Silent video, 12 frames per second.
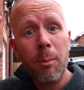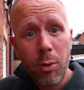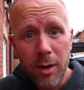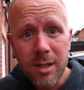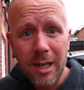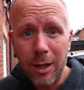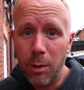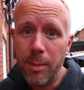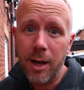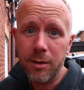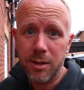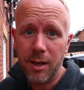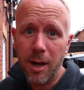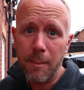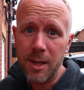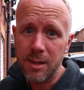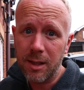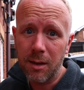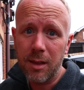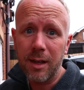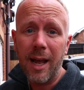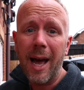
Press the little bell so you don't miss anything.